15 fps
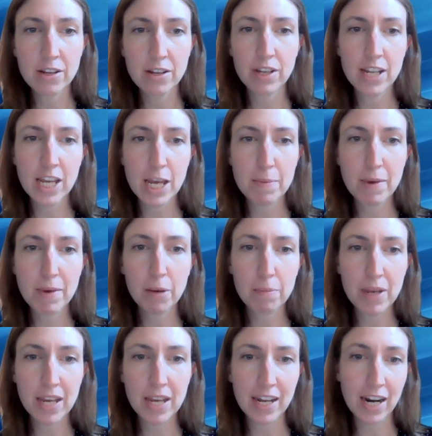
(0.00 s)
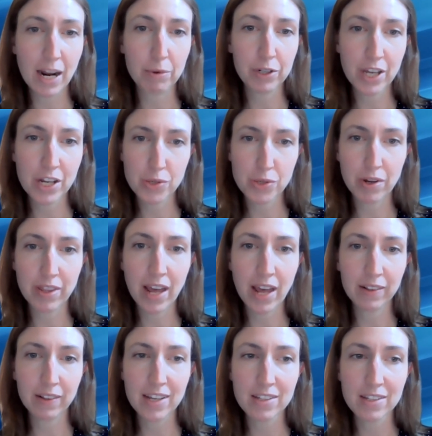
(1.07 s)
you can email me and I will get you on
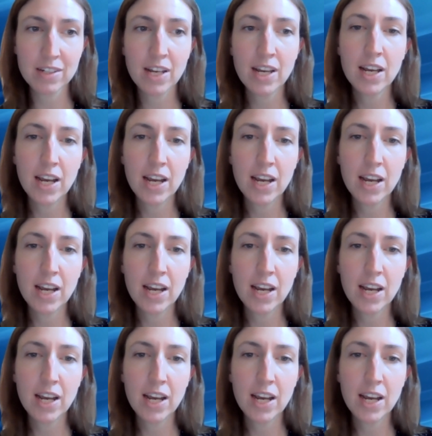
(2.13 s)
that list.